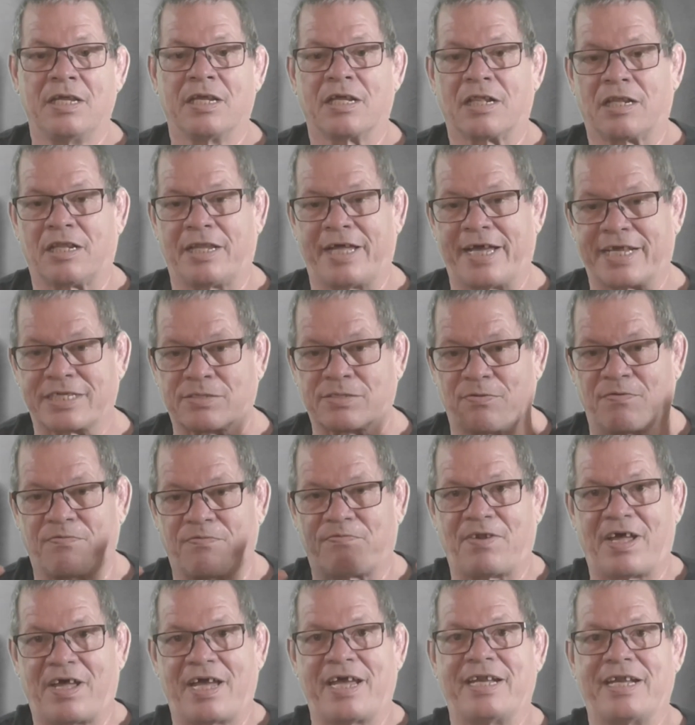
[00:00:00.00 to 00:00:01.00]
Glass went
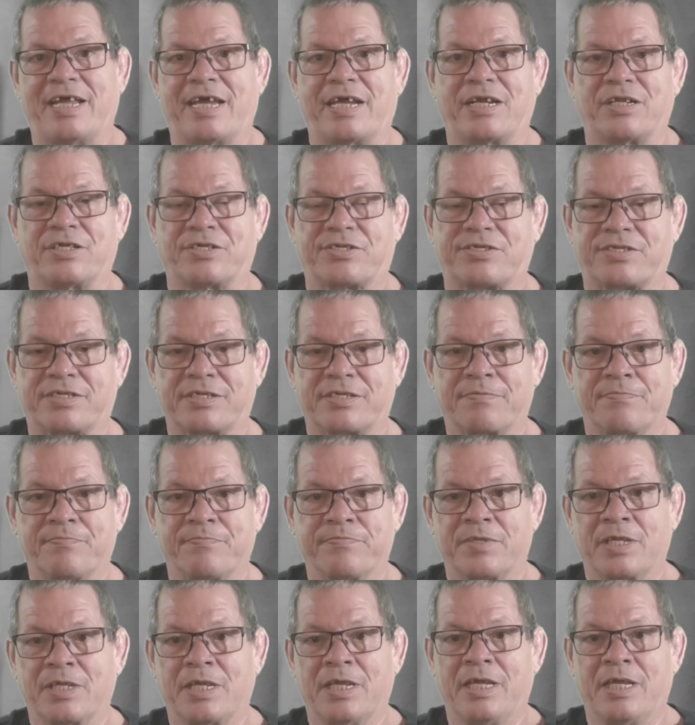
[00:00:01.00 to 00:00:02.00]
flying at us,
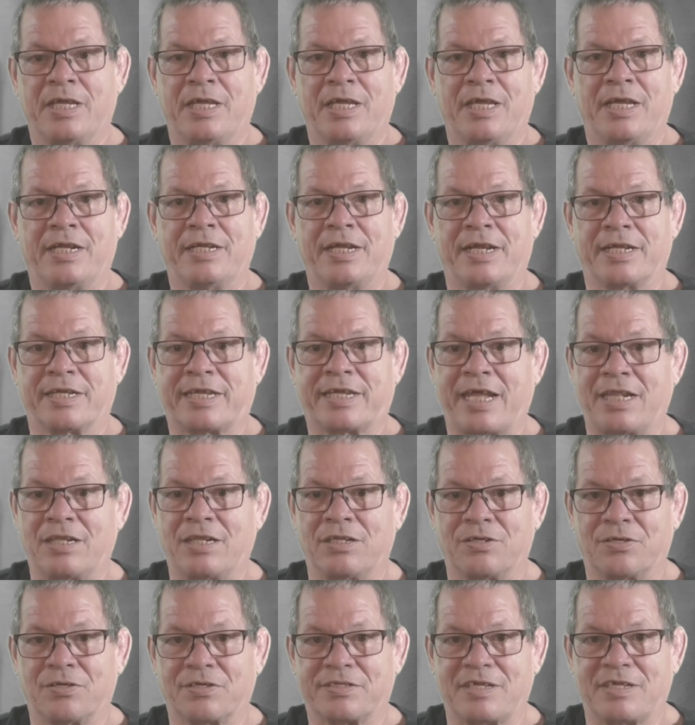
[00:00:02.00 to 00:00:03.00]
and then
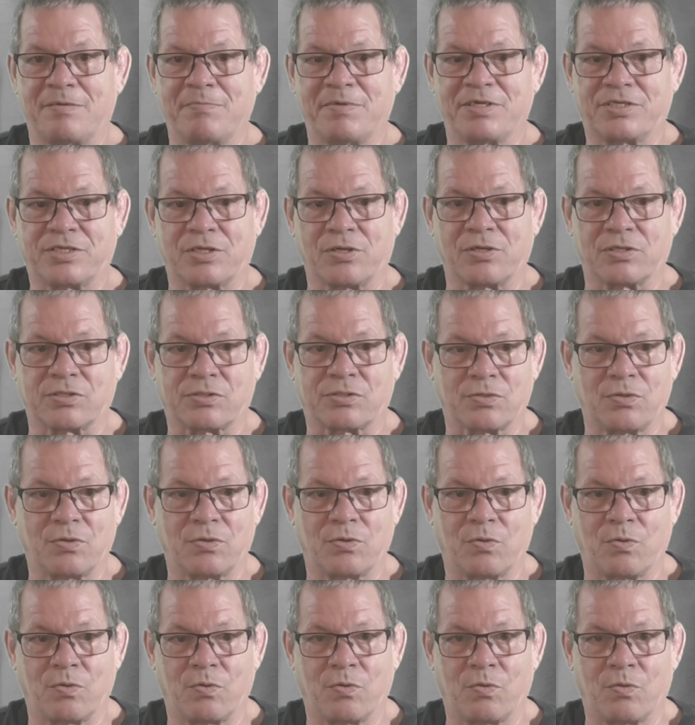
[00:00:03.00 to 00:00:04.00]
Caitlin looks at me. She goes,
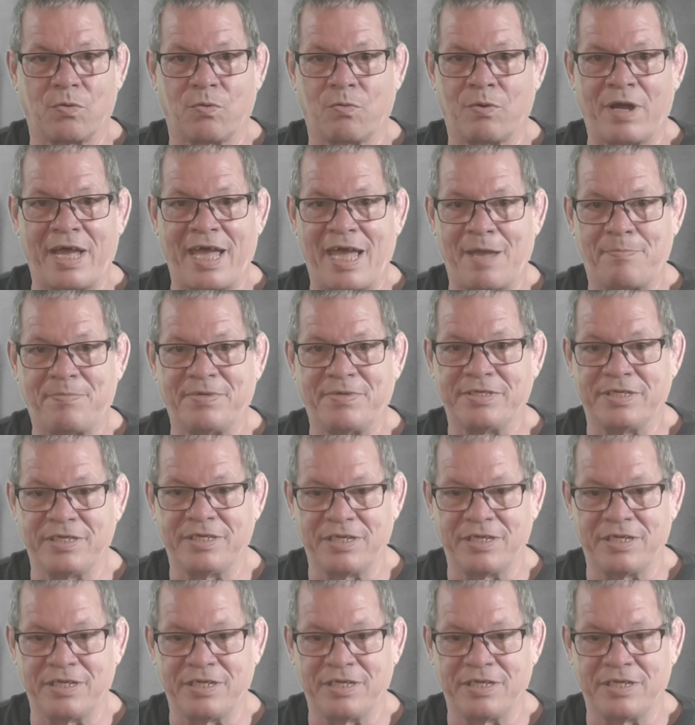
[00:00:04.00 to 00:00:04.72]
"What happened to